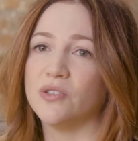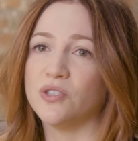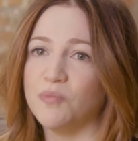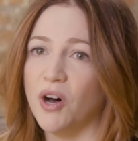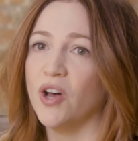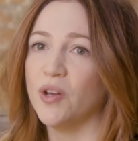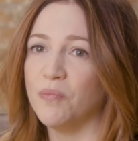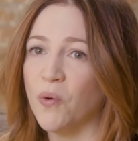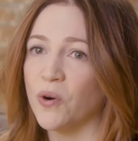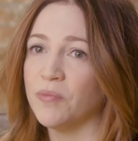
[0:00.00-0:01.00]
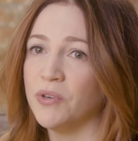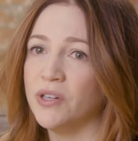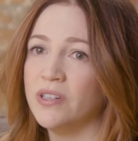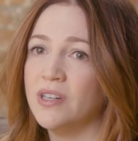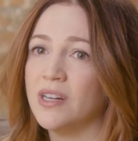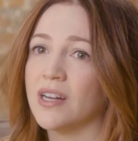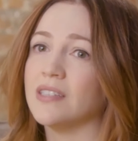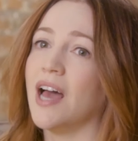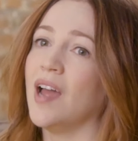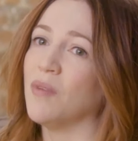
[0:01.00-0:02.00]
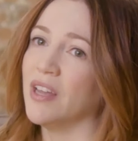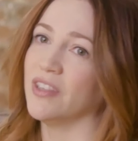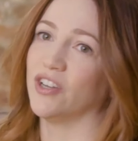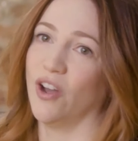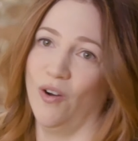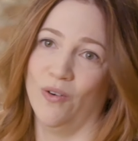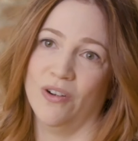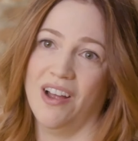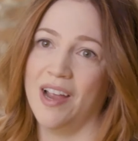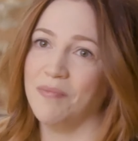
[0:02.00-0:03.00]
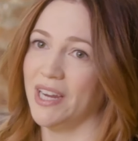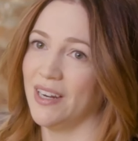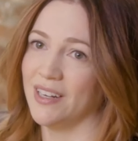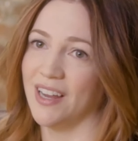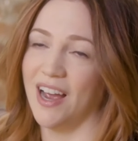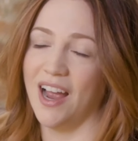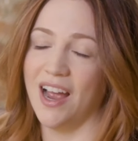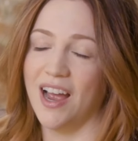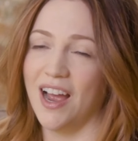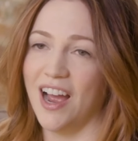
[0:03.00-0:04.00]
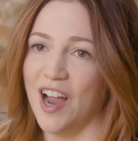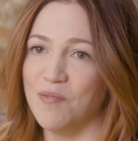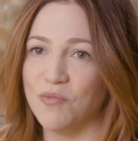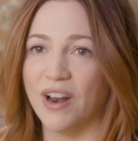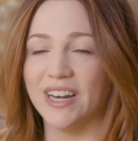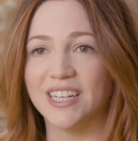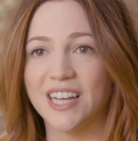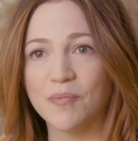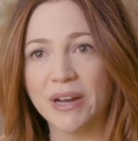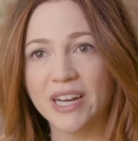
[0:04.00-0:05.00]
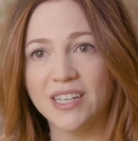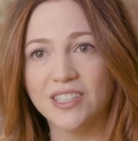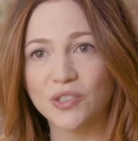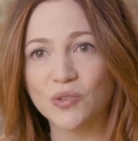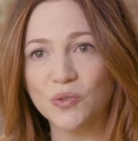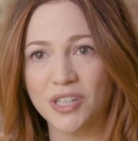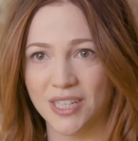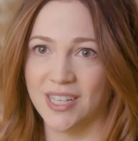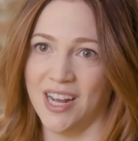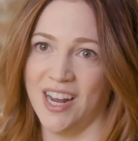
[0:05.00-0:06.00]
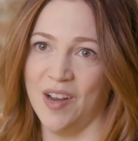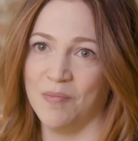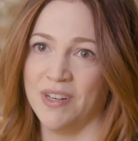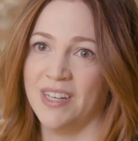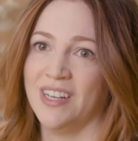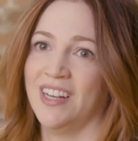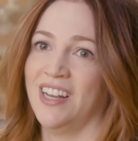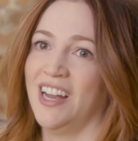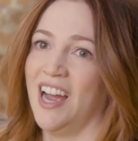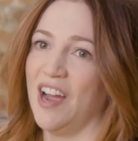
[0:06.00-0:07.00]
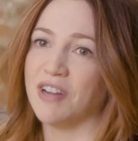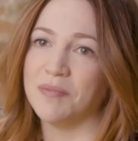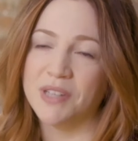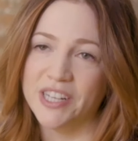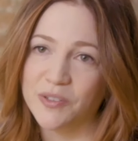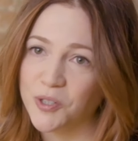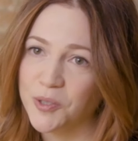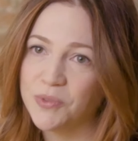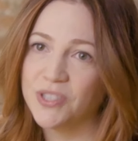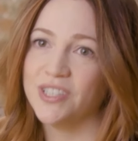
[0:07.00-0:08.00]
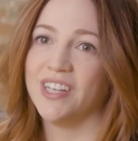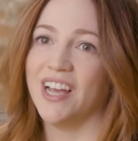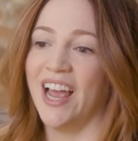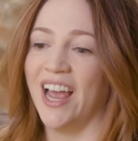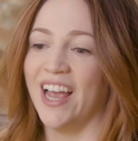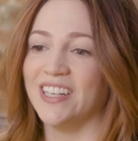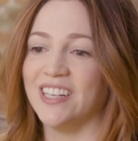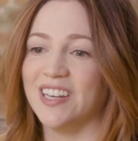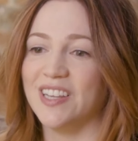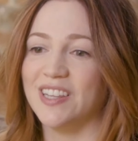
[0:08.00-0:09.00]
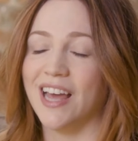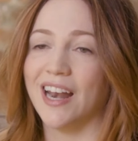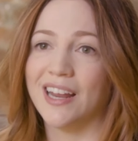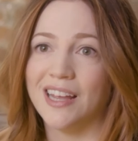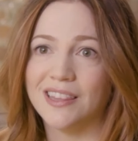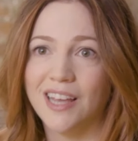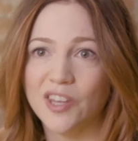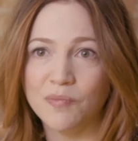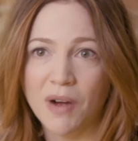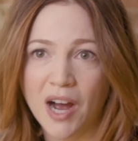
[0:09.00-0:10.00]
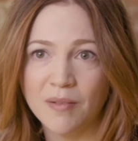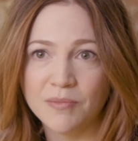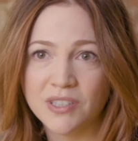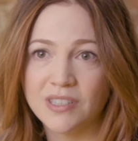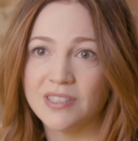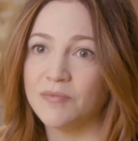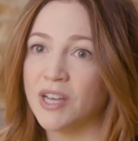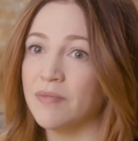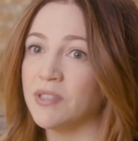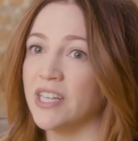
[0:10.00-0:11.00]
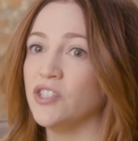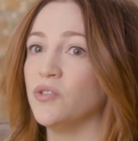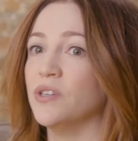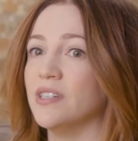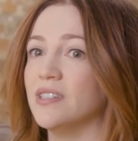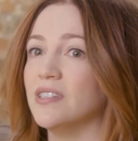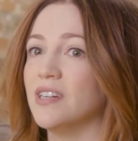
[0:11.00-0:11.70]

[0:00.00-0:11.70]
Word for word: so small and portable because I'm on the go. I mean, I'm running to get my kid to school on time. I've got play groups, and then I get the other moms because sometimes I do it